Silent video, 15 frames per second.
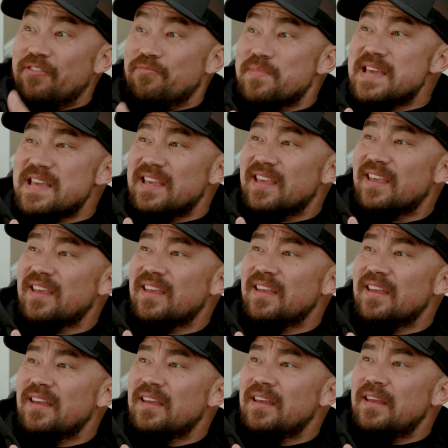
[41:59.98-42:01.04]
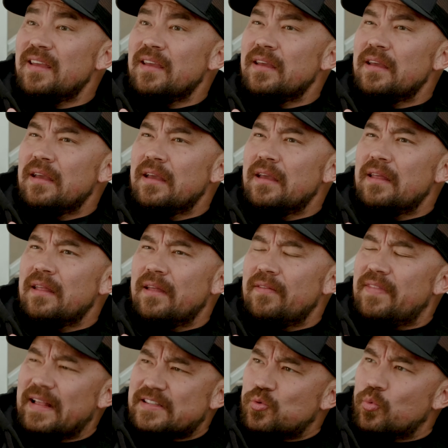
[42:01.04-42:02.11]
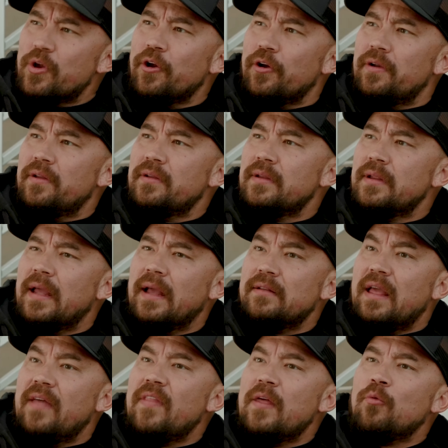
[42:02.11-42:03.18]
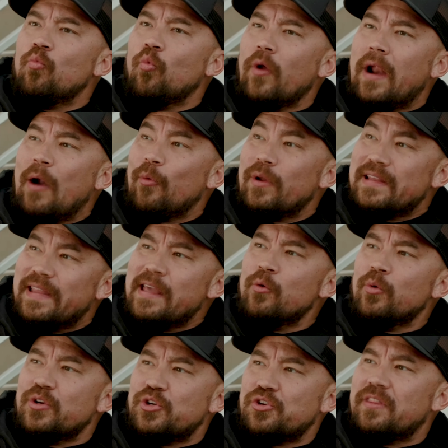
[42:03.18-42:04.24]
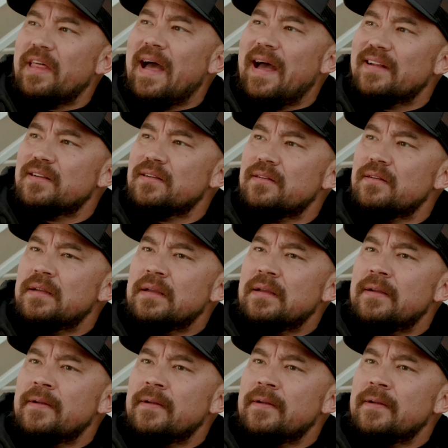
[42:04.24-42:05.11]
me. That's weird. And then when I relinquished that